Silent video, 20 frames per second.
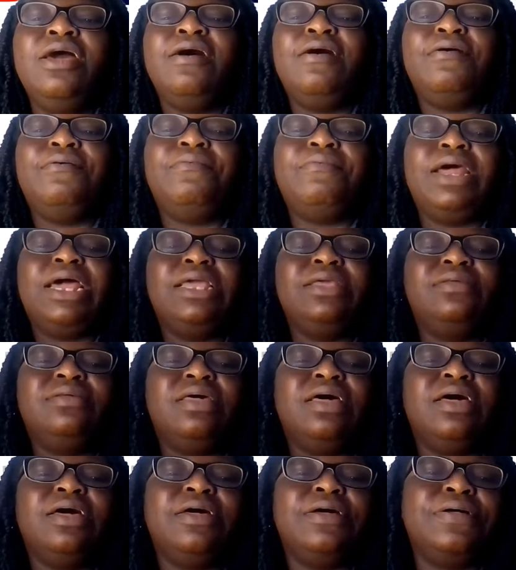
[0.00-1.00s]
All right.
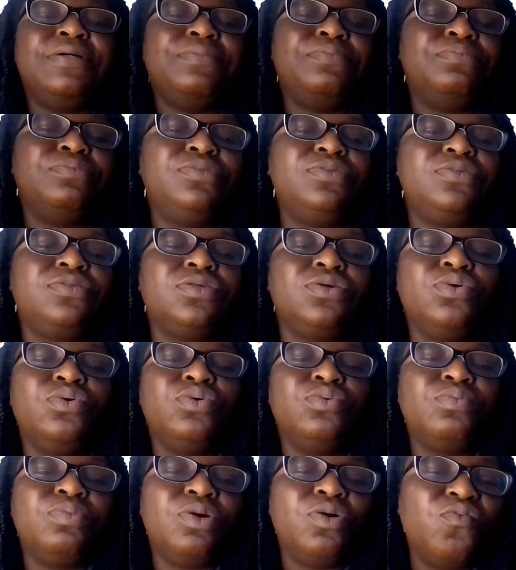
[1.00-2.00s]

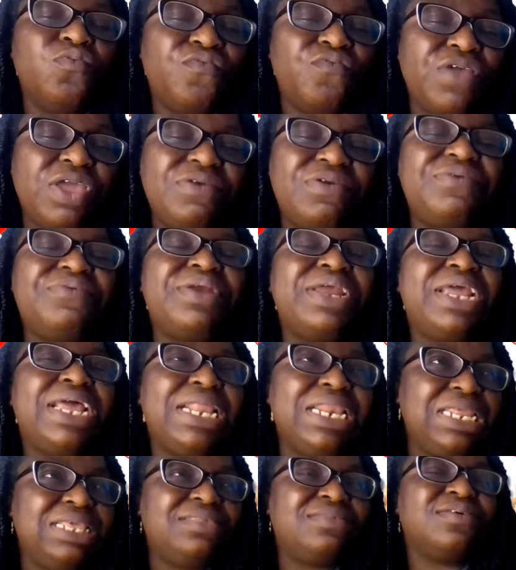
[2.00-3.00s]
But very
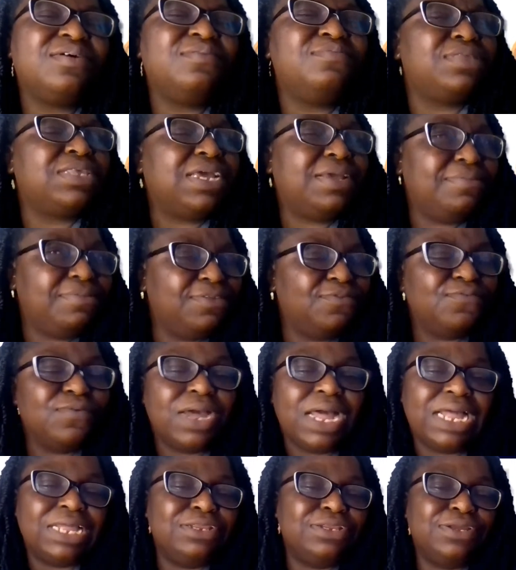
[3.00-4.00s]
rarely, sometimes even
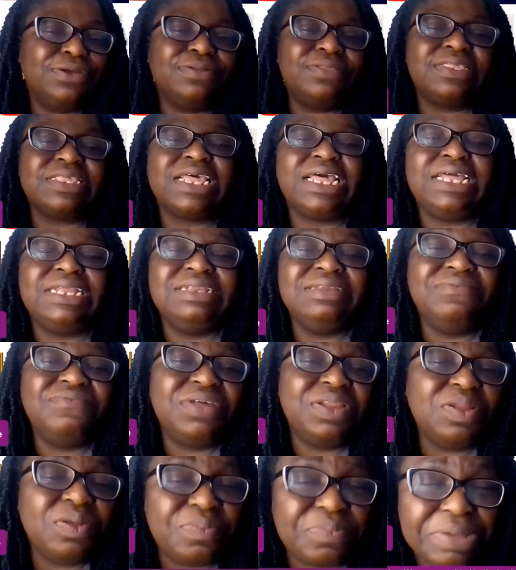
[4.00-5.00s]
adults can
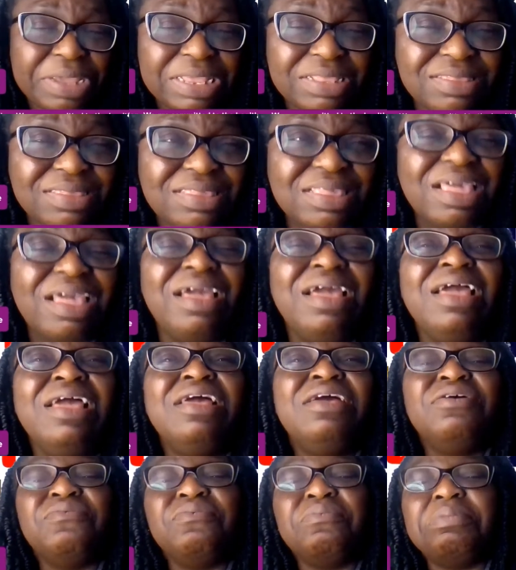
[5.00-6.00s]
develop it,
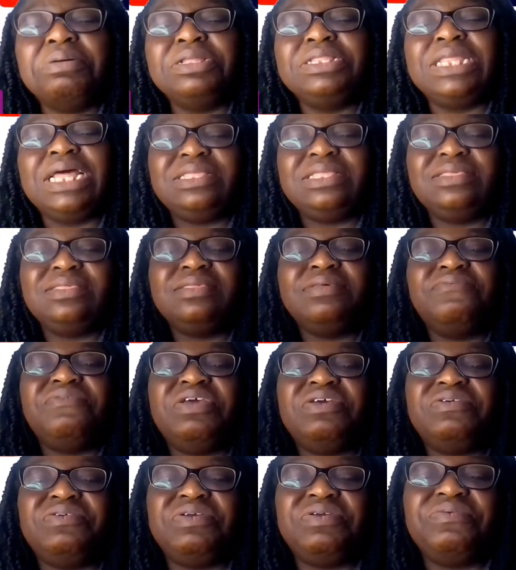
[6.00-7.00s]
but that is a
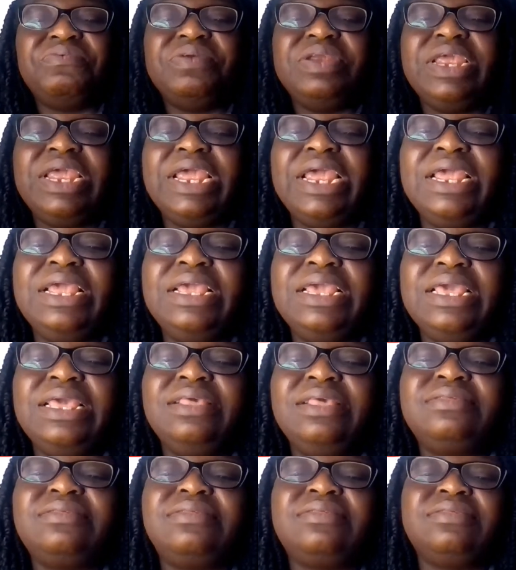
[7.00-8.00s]
very rare
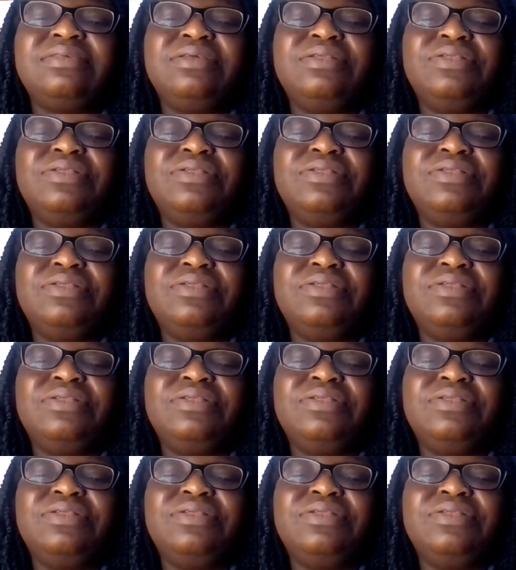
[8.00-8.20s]
case,